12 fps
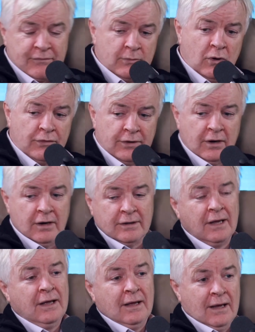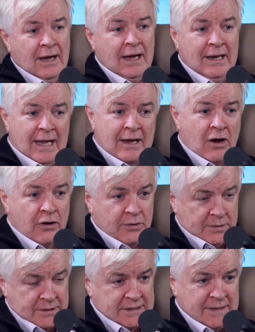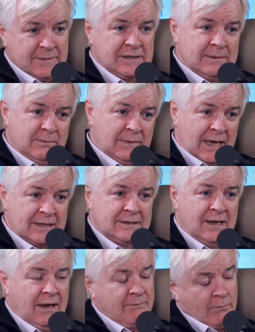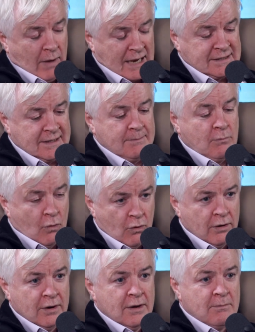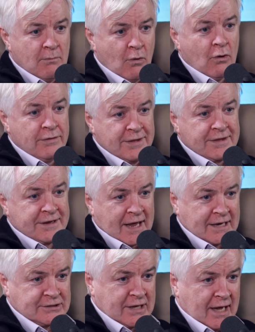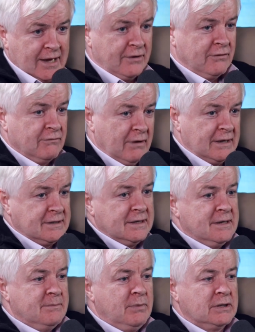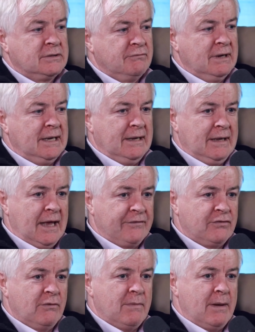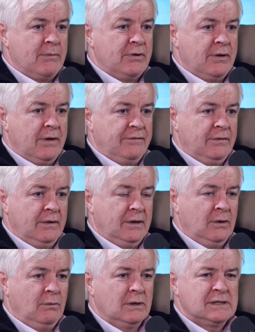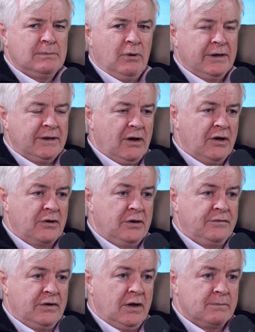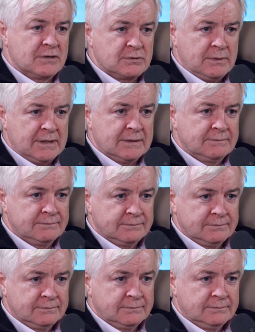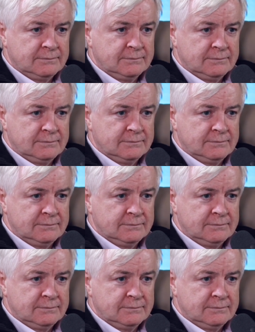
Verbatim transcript: I'm from Northern Ireland. I like arguing the same as the next guy. Mm -hmm. Actually, you don't more, get anywhere. more than the next guy, right? Mm -hmm. But really, you have to remember if you know what's the point in arguing if you're not persuading. Mm -hmm.